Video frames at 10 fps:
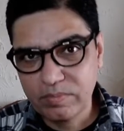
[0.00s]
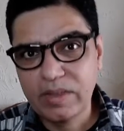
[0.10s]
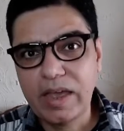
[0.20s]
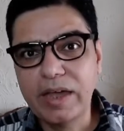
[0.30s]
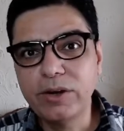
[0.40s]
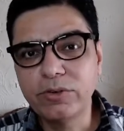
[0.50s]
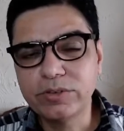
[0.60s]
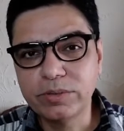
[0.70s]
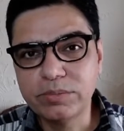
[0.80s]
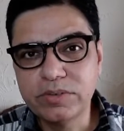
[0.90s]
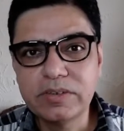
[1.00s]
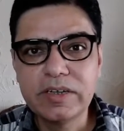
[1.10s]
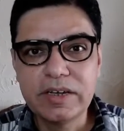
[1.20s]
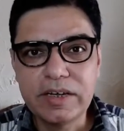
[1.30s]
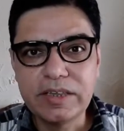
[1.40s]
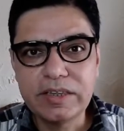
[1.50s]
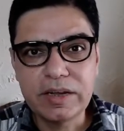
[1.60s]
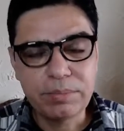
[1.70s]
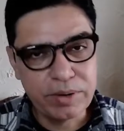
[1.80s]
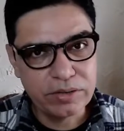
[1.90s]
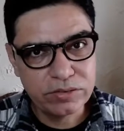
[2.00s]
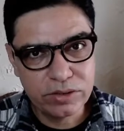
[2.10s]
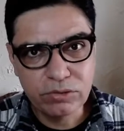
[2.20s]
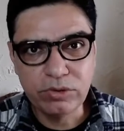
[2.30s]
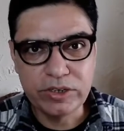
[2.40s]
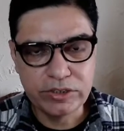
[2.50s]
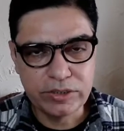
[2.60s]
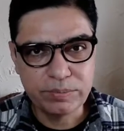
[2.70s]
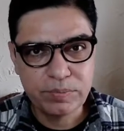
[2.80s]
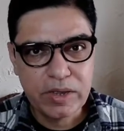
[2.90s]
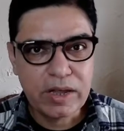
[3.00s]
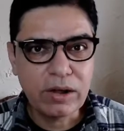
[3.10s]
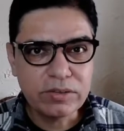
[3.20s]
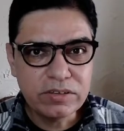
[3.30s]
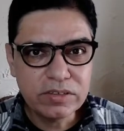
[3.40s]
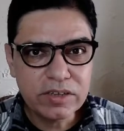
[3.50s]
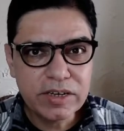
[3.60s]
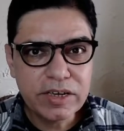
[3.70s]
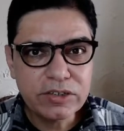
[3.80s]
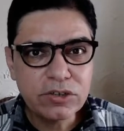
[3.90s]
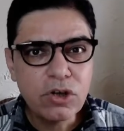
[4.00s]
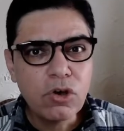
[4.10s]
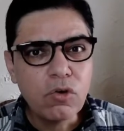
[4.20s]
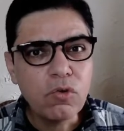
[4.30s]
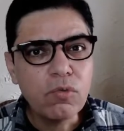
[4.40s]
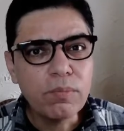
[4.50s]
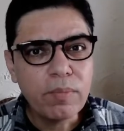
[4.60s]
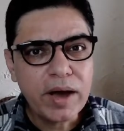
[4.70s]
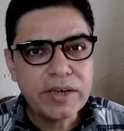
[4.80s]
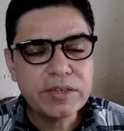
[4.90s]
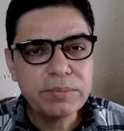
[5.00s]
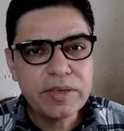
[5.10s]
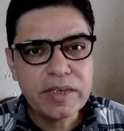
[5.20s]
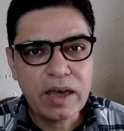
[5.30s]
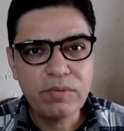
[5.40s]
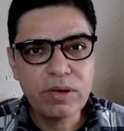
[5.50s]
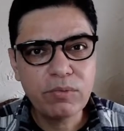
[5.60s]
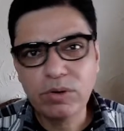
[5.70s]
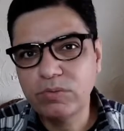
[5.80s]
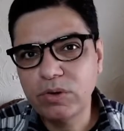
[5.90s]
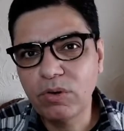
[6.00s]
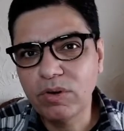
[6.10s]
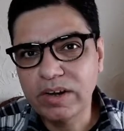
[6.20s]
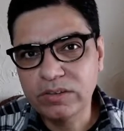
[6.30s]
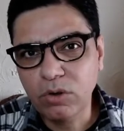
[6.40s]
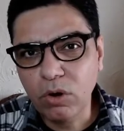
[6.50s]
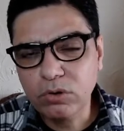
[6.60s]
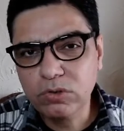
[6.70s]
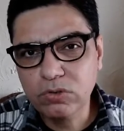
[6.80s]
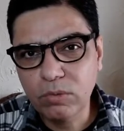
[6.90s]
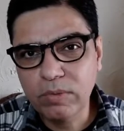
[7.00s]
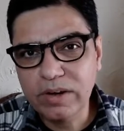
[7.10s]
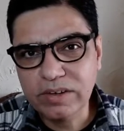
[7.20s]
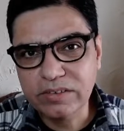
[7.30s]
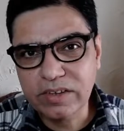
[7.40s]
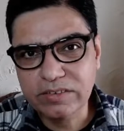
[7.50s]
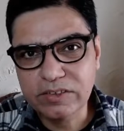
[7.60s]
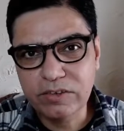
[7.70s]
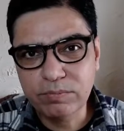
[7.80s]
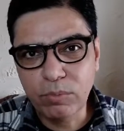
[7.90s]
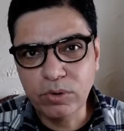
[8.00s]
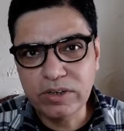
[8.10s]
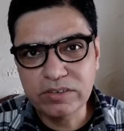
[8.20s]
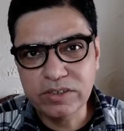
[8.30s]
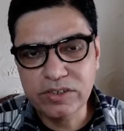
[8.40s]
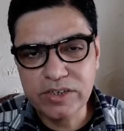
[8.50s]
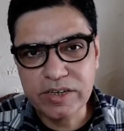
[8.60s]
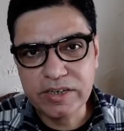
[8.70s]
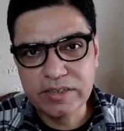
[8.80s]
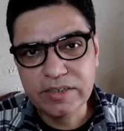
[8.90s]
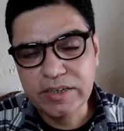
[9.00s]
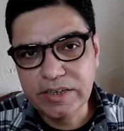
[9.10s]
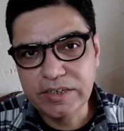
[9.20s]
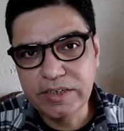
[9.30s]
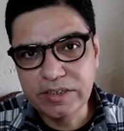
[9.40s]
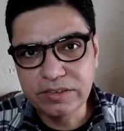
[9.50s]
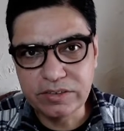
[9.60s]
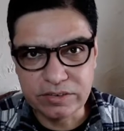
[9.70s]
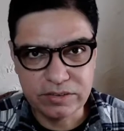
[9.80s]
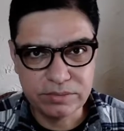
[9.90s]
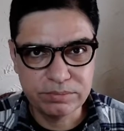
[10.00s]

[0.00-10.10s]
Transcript: aneurysms in their brain circulation. Now, these are the kids who might be having what we call as autosomal recessive polycystic kidney disease.